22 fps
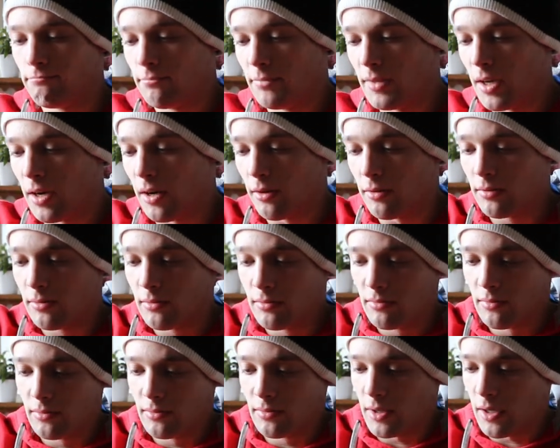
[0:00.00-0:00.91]
No.
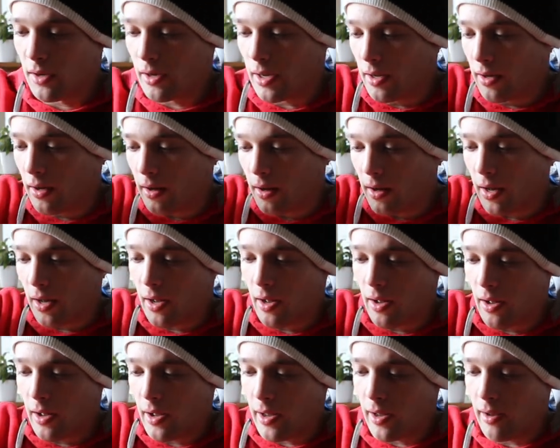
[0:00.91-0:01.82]
No,
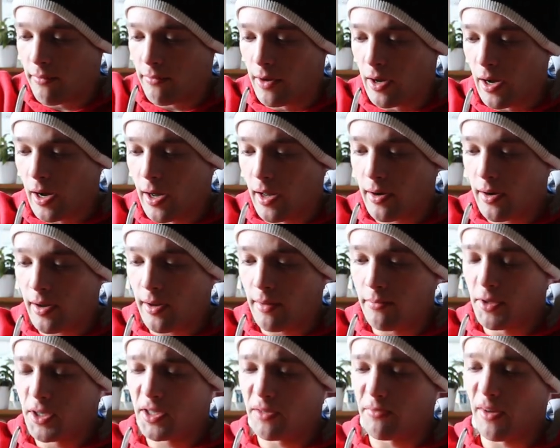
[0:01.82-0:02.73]
I have not. I'm
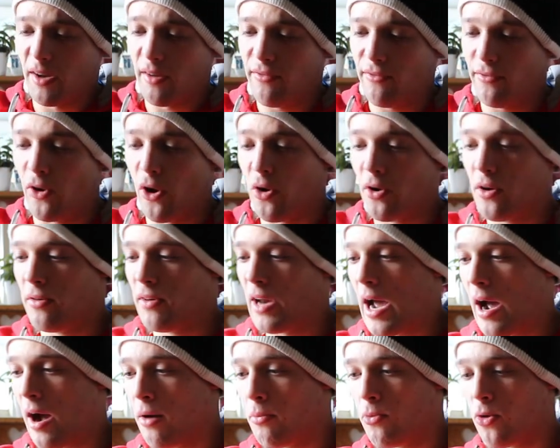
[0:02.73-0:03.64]
using my phone
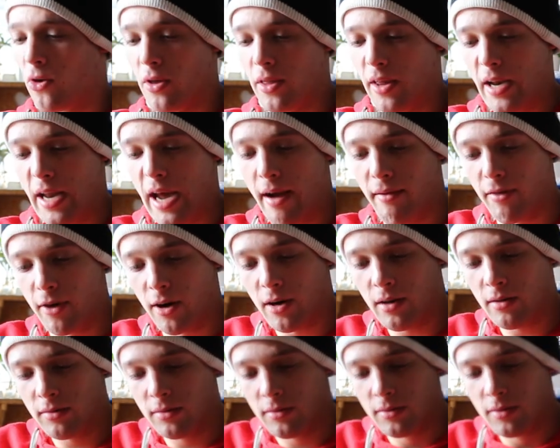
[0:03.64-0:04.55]
now more than ever.
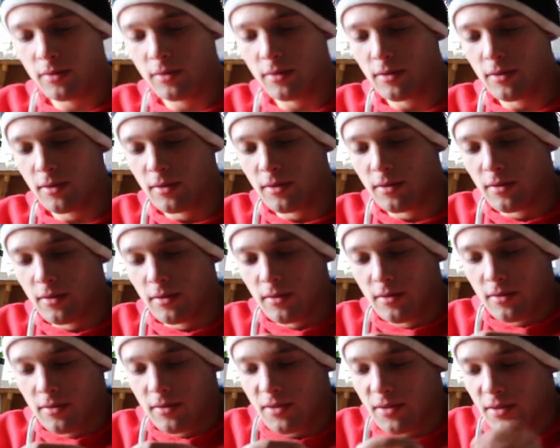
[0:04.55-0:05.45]

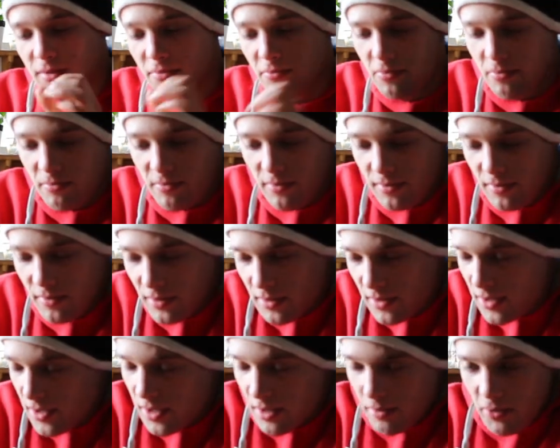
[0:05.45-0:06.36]
It's
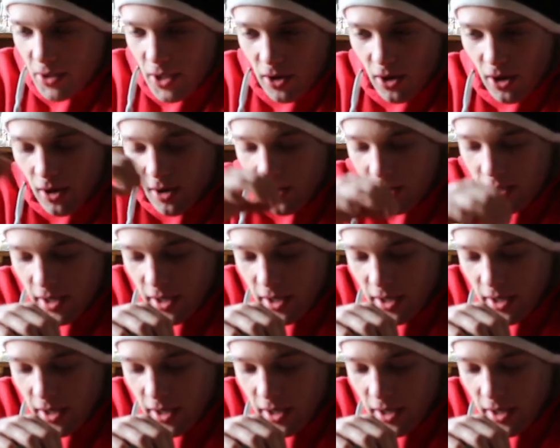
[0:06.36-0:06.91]
gonna be a hard